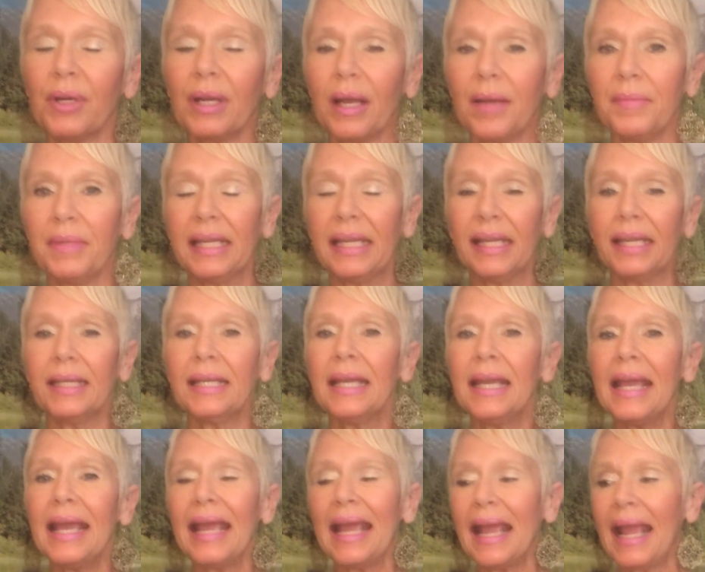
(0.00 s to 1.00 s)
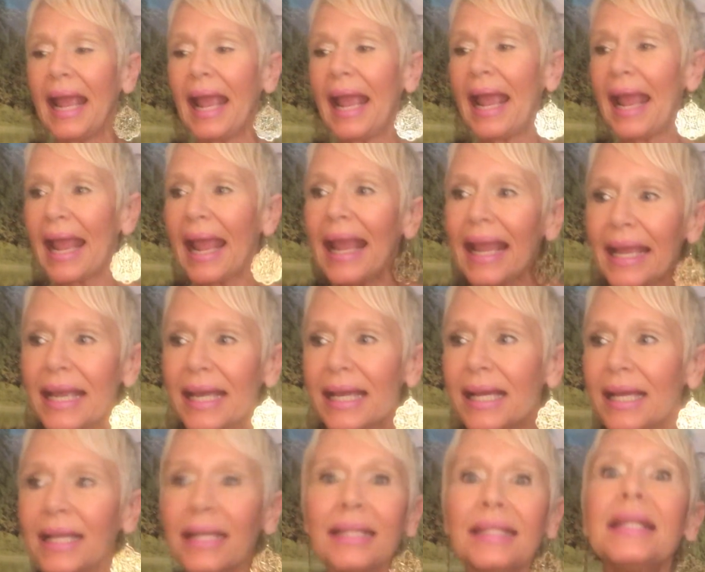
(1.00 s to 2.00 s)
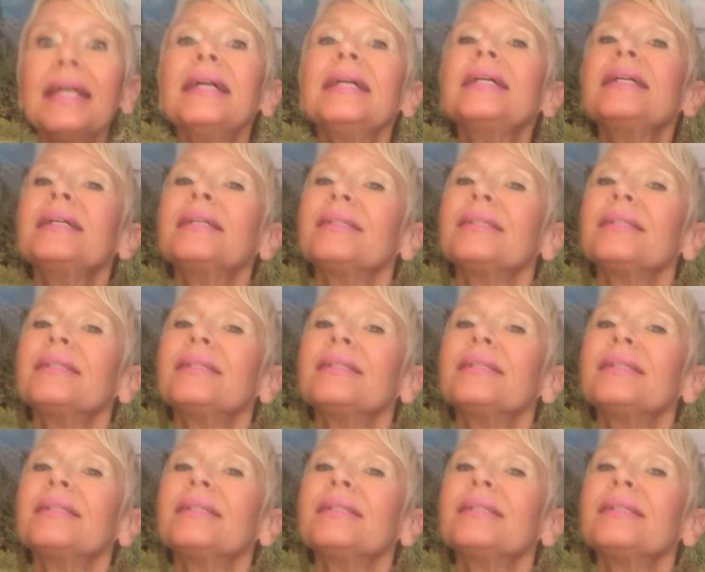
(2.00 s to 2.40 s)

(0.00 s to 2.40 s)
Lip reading: were coming in, and